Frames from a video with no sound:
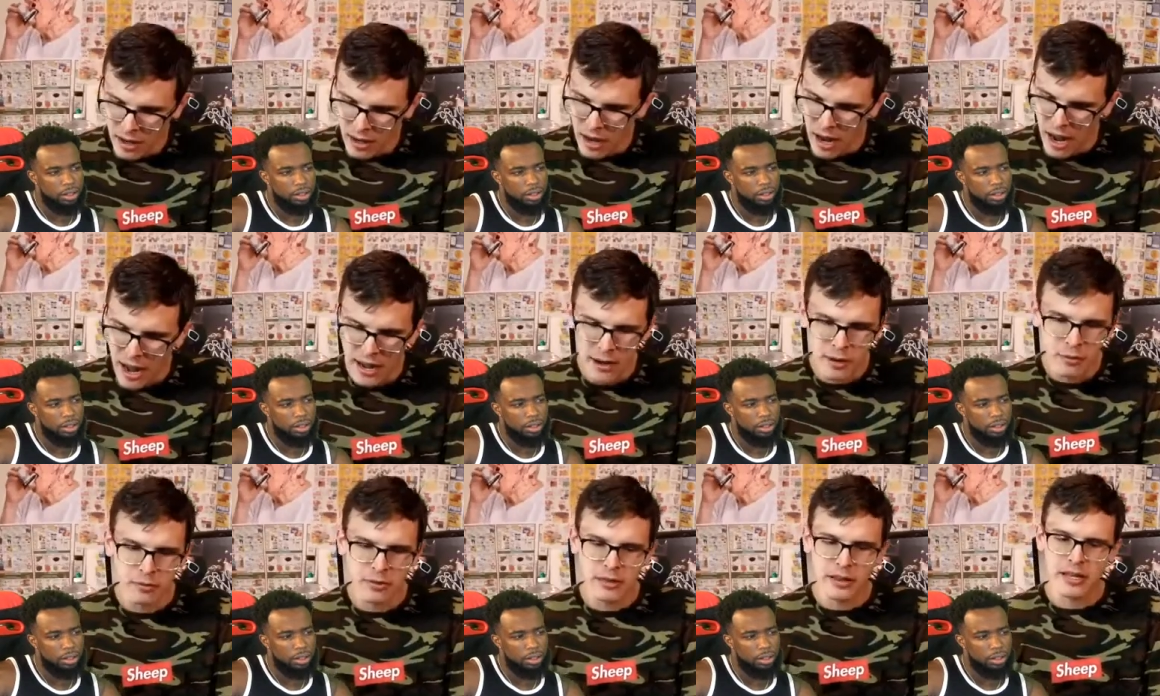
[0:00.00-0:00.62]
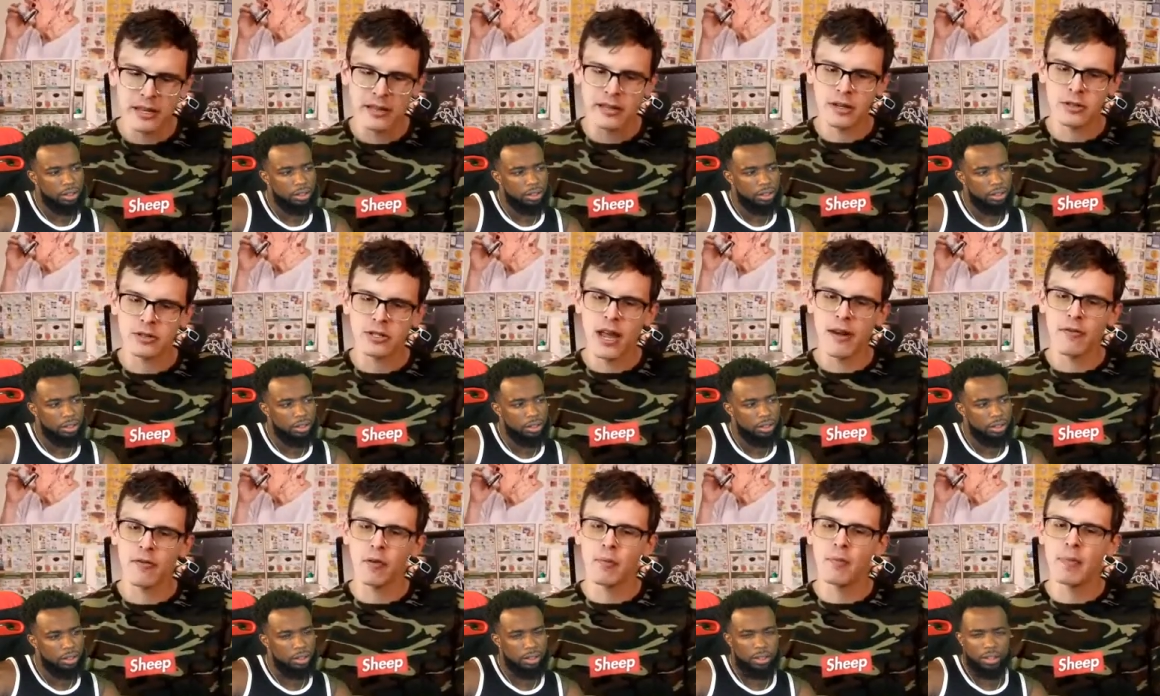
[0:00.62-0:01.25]
Speaker 1: I don't think there's
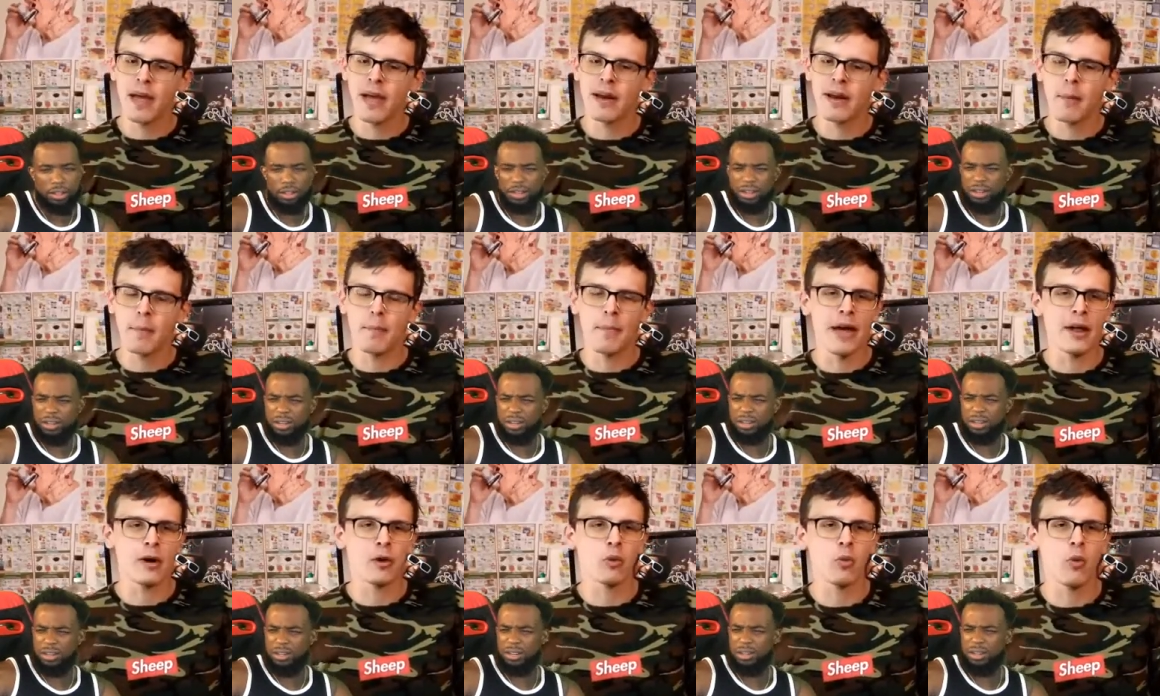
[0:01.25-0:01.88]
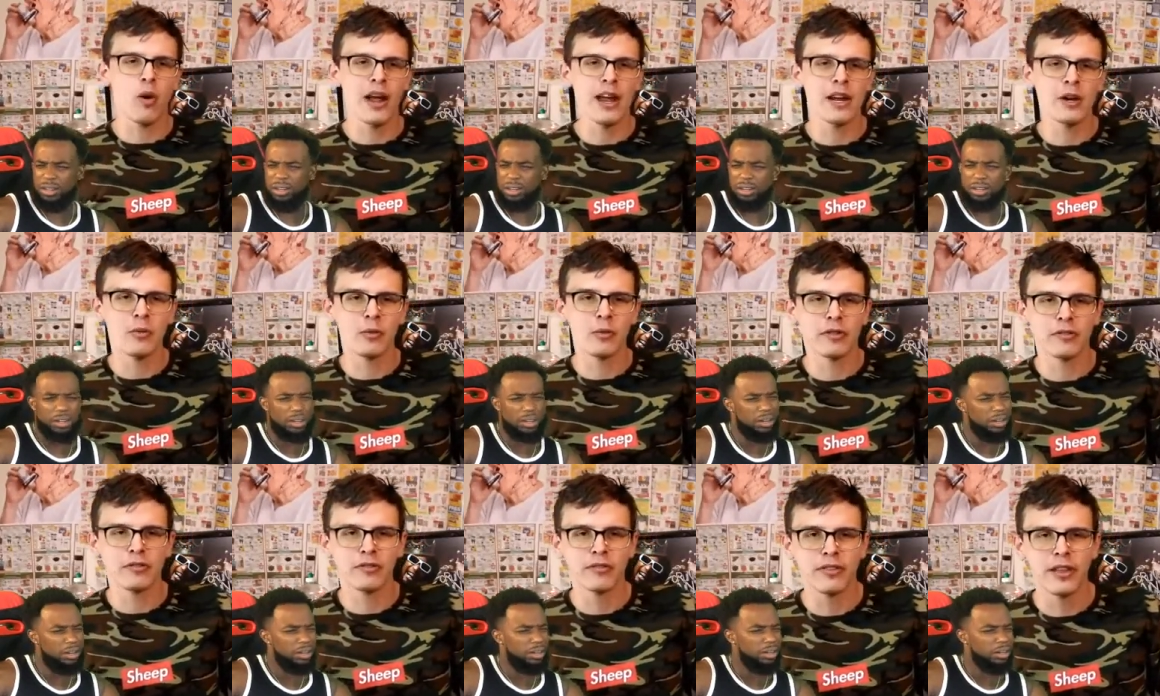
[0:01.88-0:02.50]
ever been a better way to
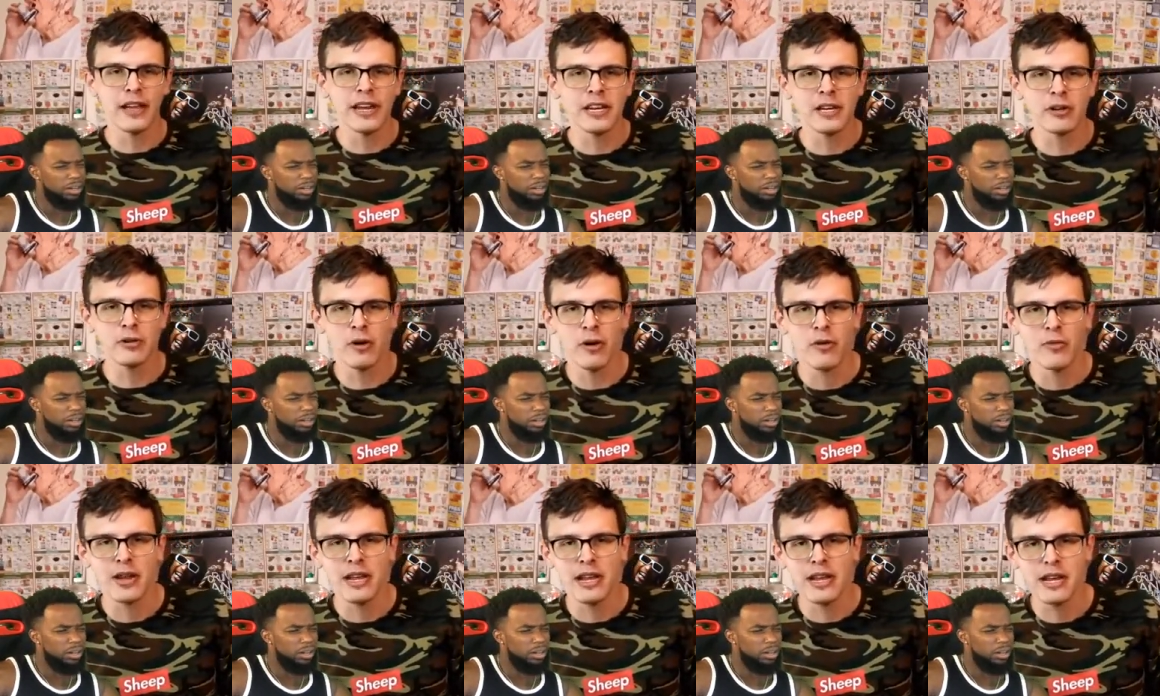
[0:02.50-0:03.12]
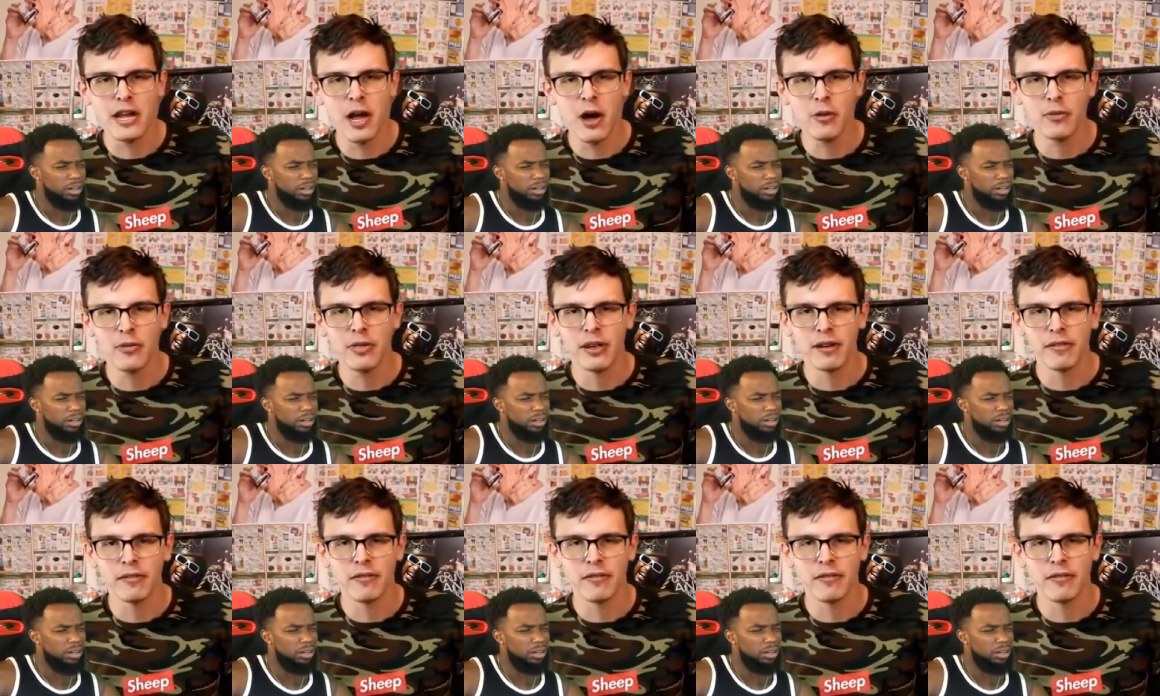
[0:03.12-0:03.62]
inflate your own ego than